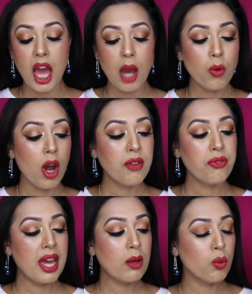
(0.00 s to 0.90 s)
And what I
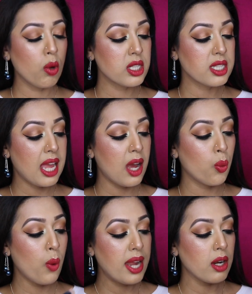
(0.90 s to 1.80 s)
found was that
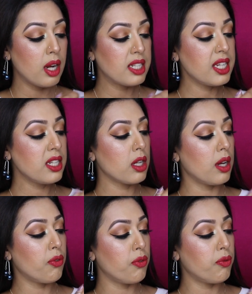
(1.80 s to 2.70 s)
when I did
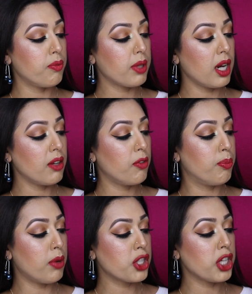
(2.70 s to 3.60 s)
kind of
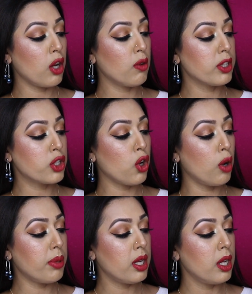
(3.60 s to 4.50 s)
brush it over the top,